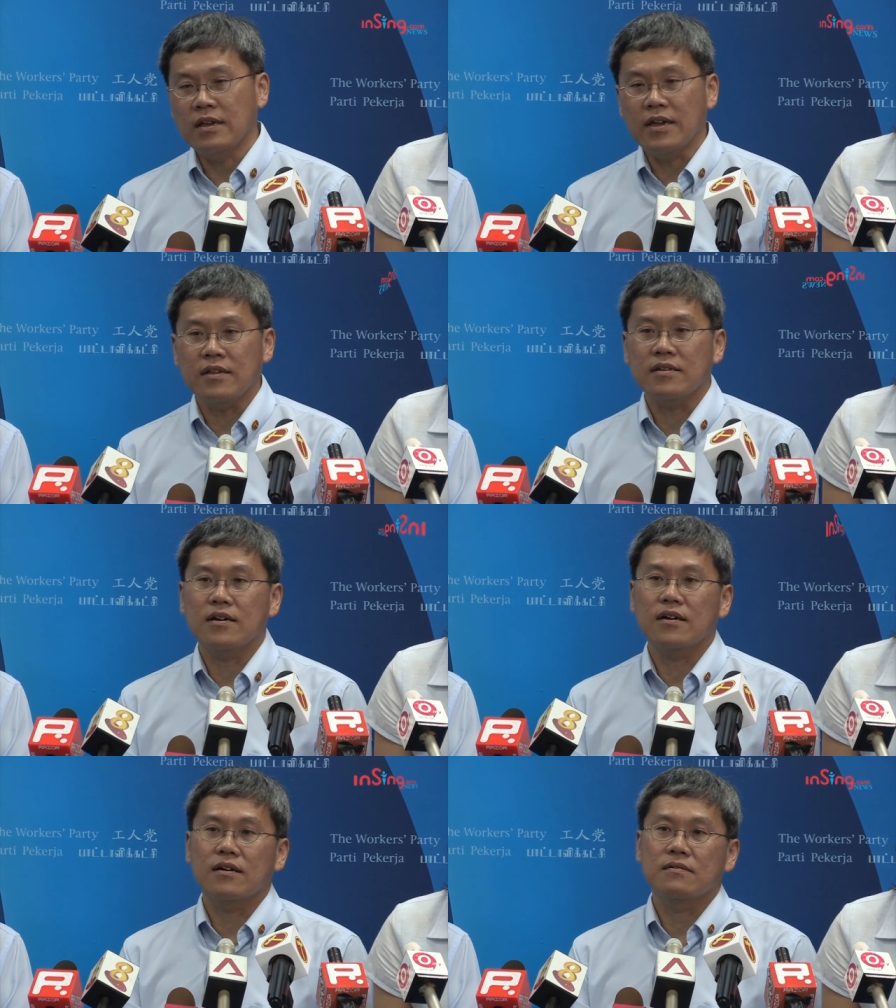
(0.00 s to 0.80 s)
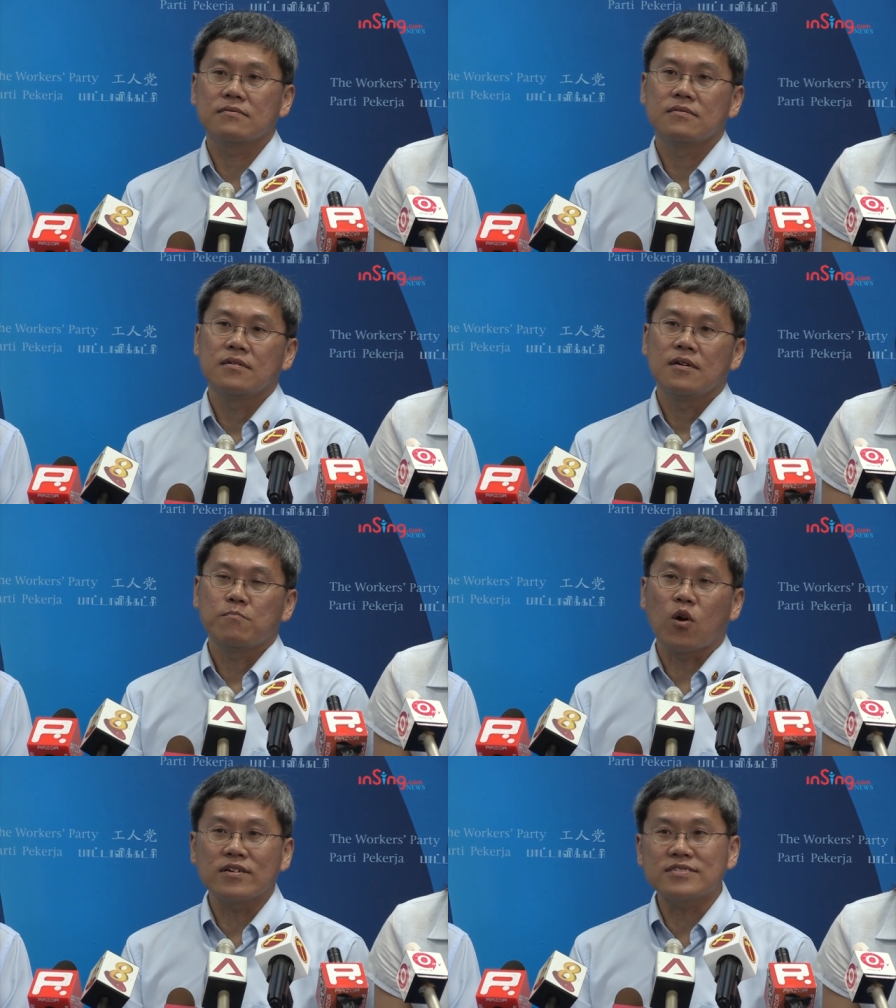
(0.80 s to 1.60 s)
And uh,
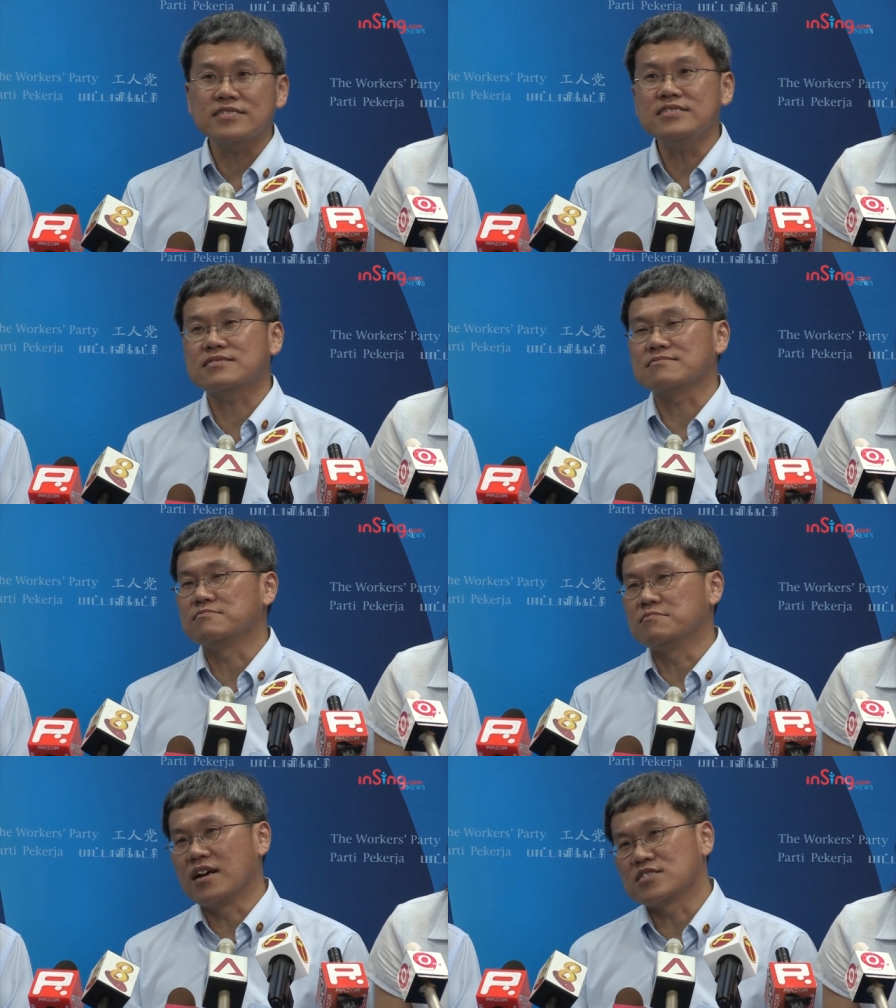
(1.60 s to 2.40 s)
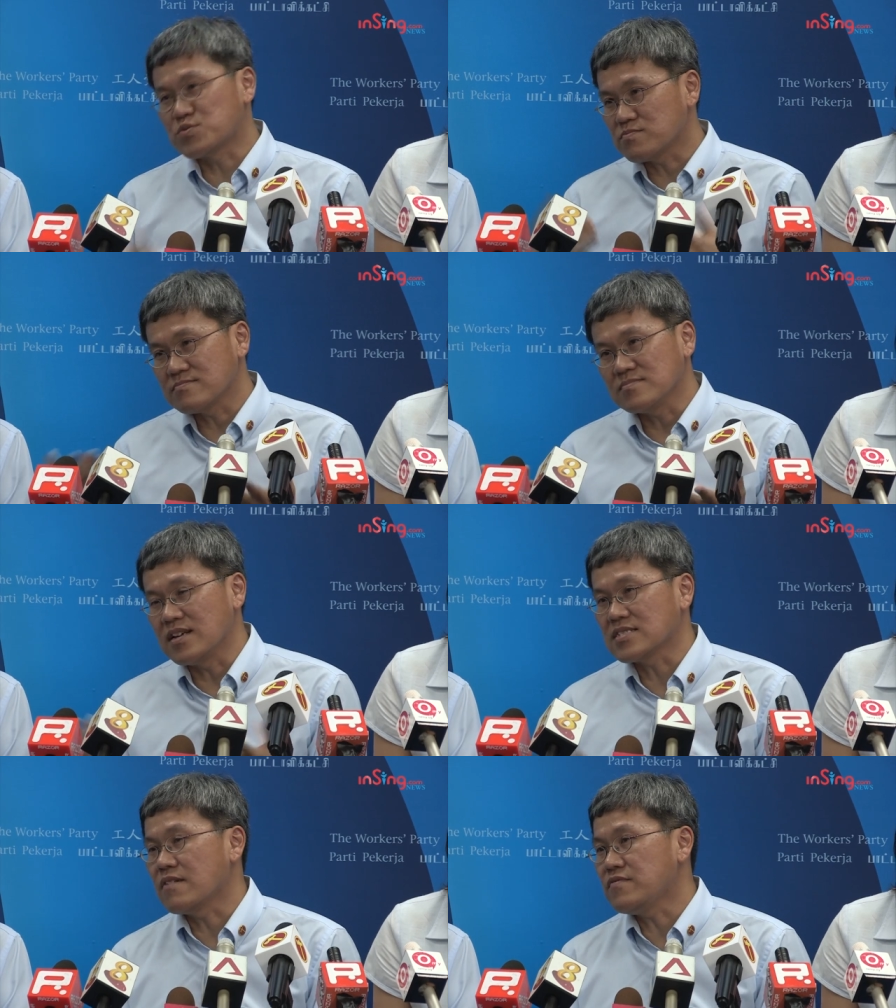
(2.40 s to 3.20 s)
policies, as,
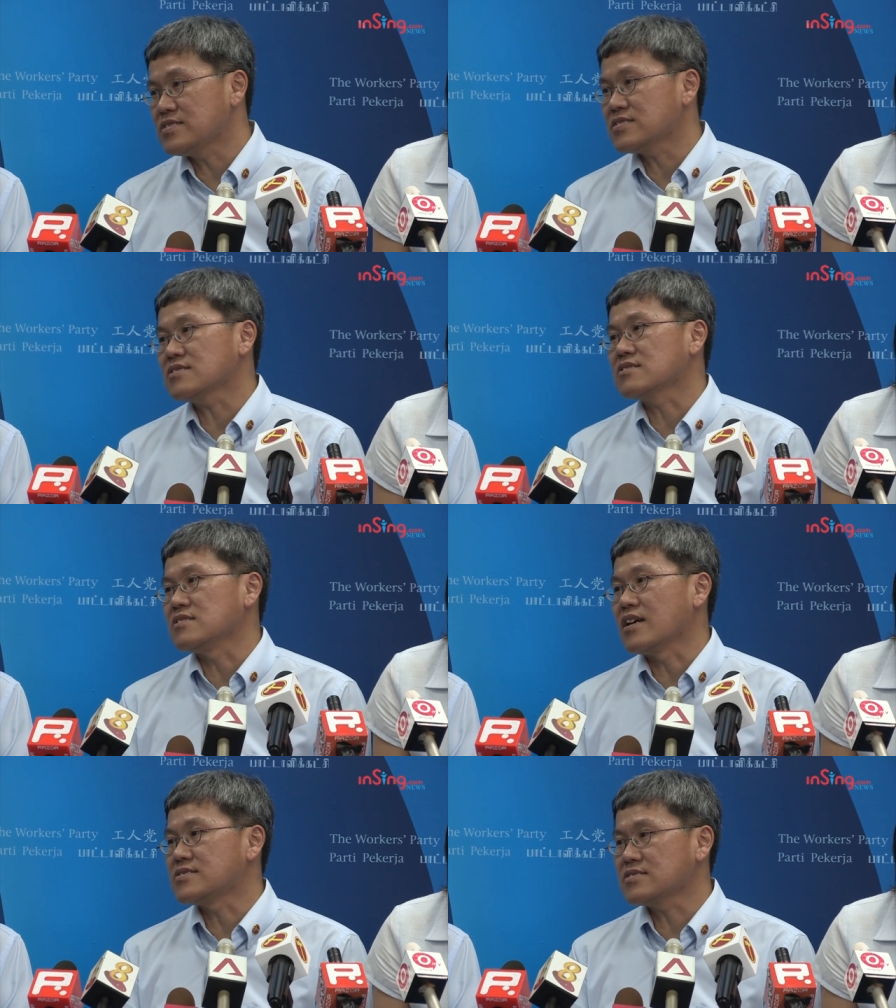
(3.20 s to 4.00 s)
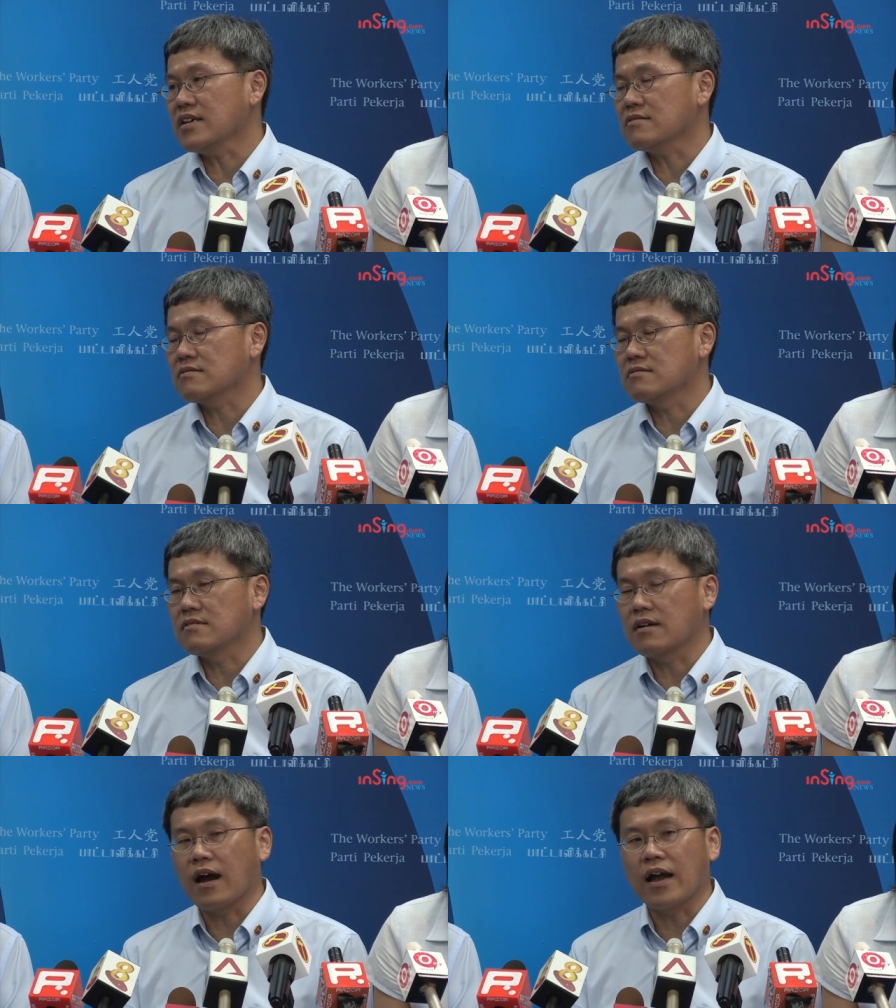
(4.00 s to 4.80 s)
as I visited the estate,
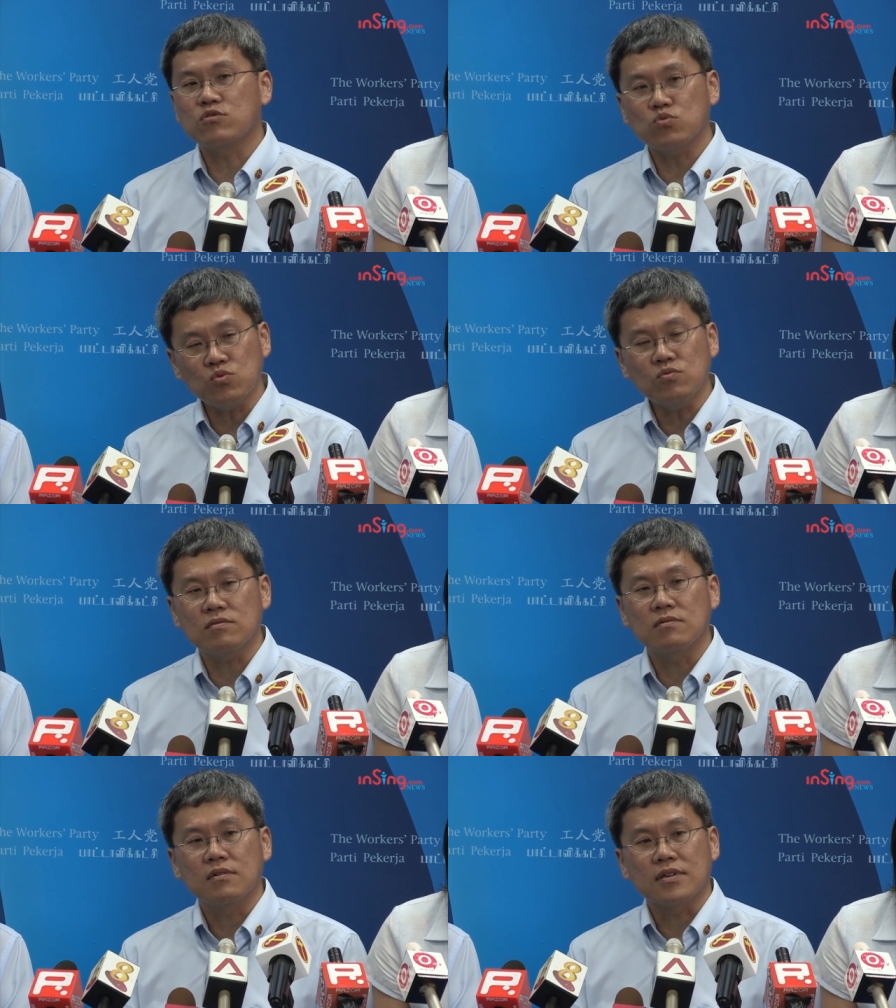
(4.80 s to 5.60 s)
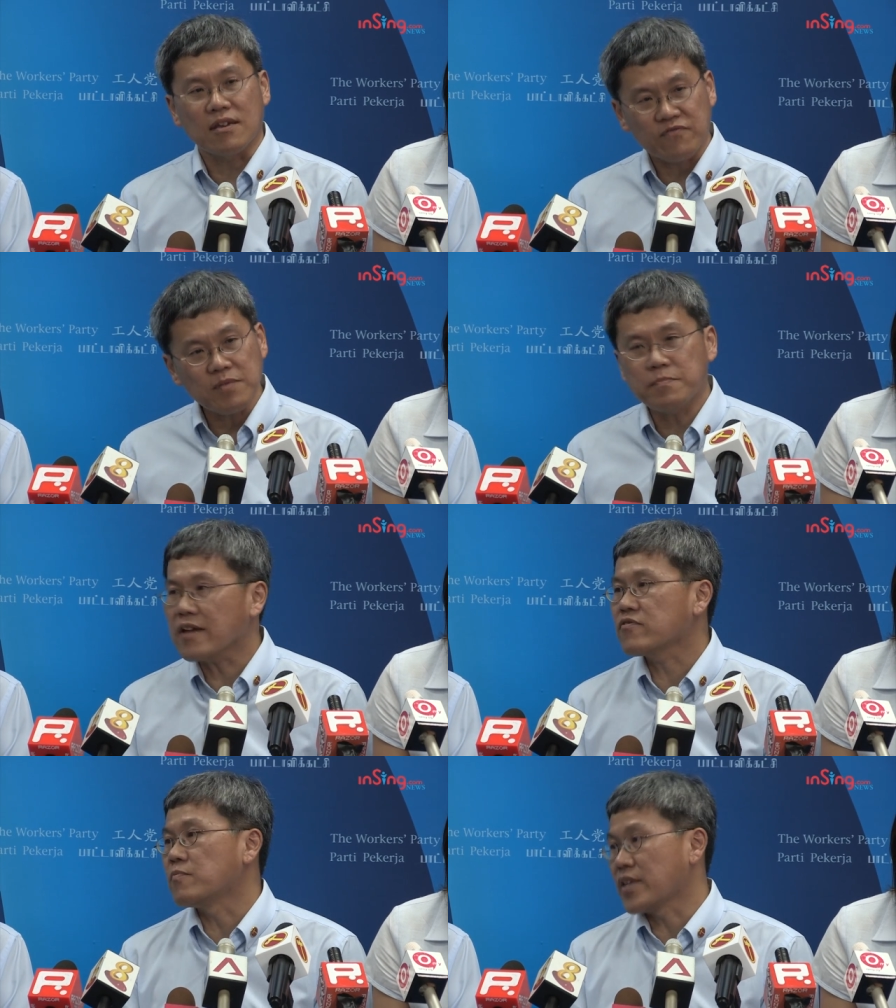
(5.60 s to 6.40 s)
I do get
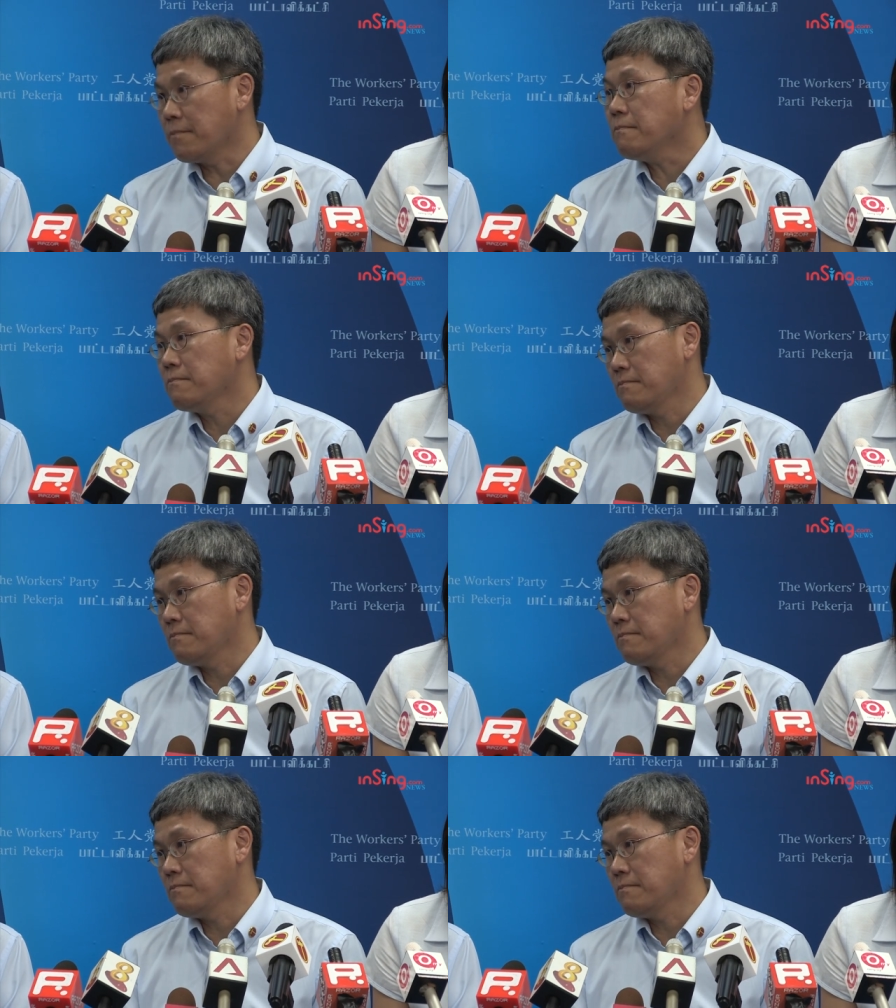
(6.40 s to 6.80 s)
feedback from them.